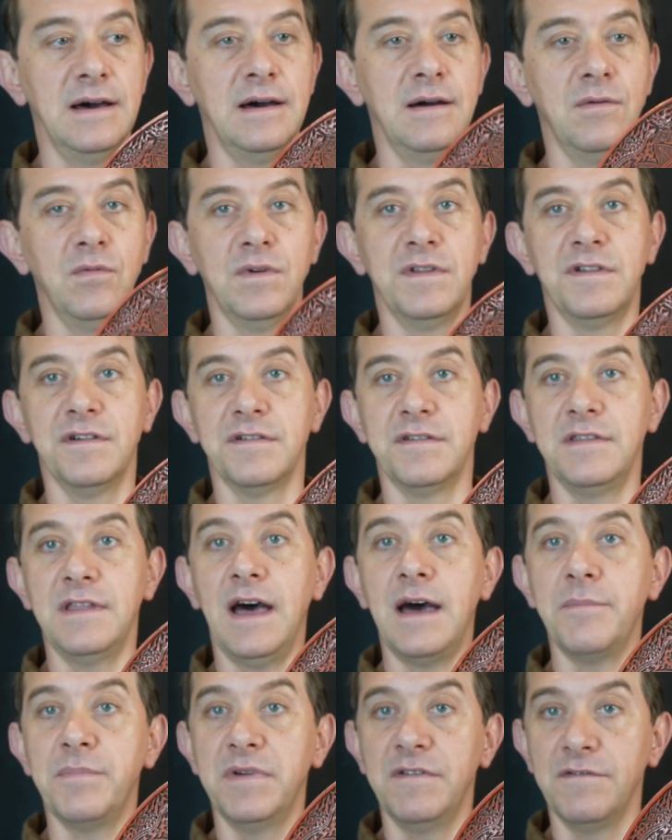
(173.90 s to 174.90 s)
which has
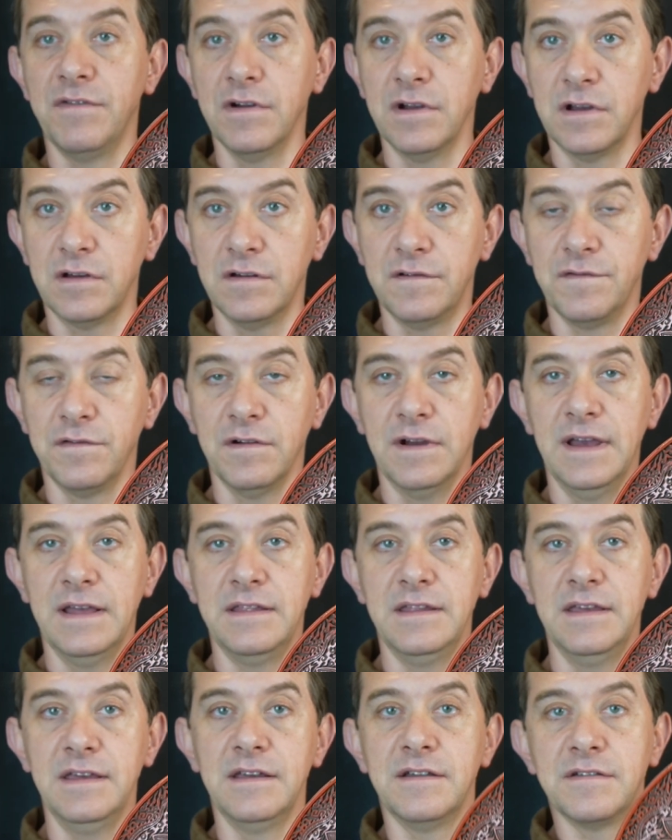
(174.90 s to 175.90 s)
not been very good for
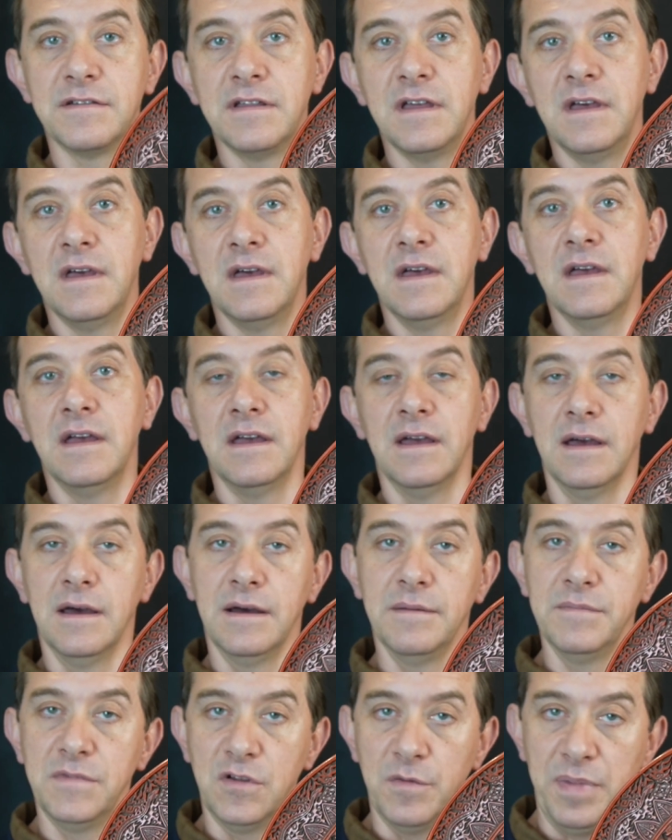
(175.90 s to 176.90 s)
antiques,
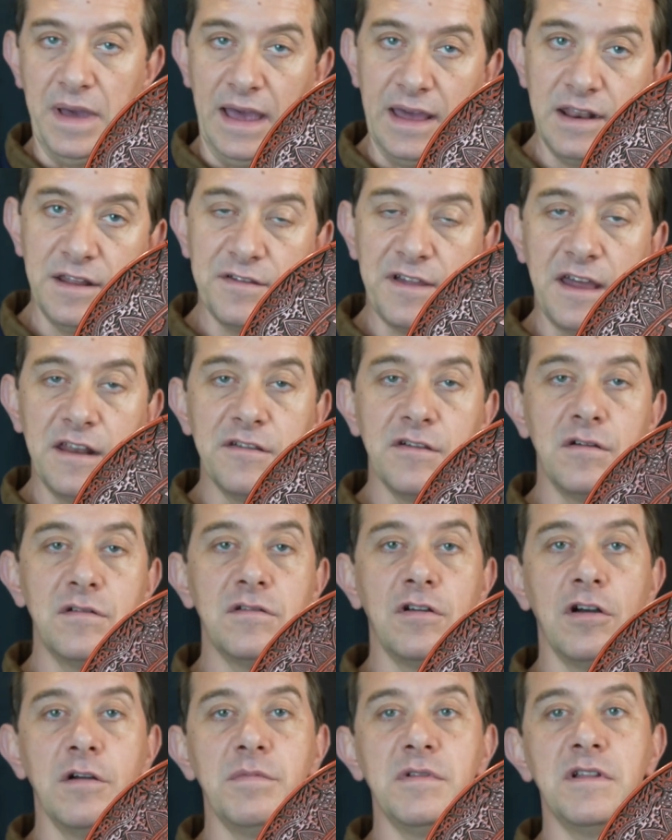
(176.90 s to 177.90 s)
Japan has had its
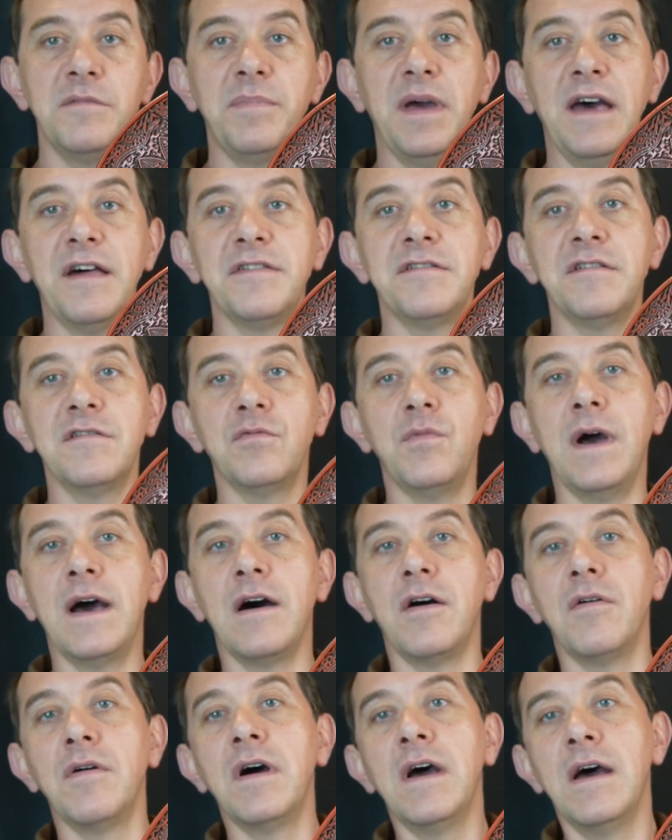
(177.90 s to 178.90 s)
own turbulent past as
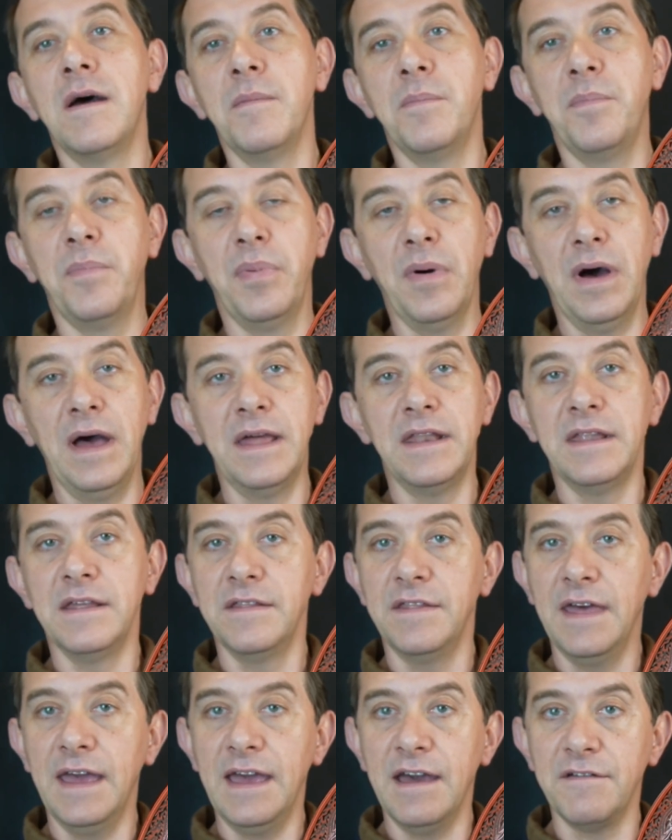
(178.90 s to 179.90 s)
well, but
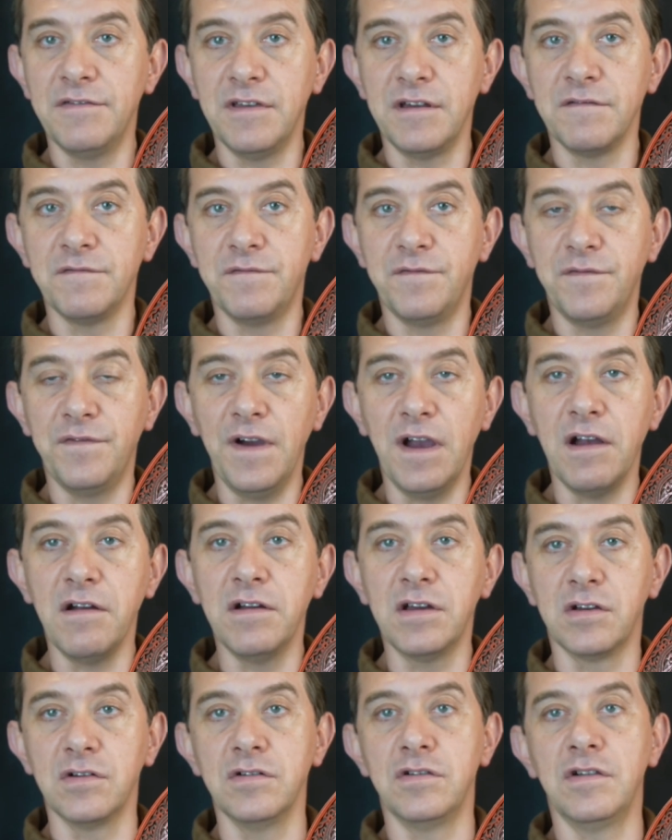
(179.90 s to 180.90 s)
they have done a
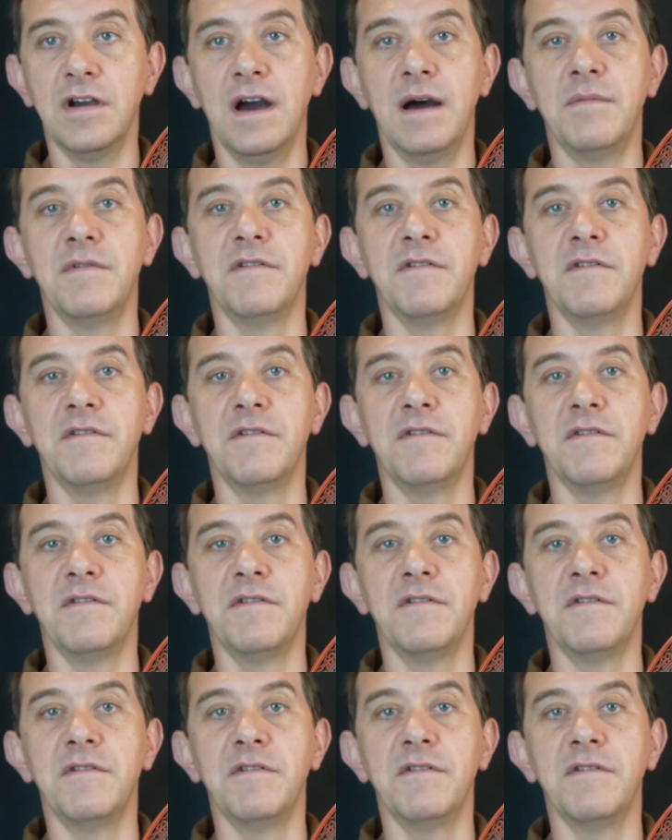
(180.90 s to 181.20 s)
very good job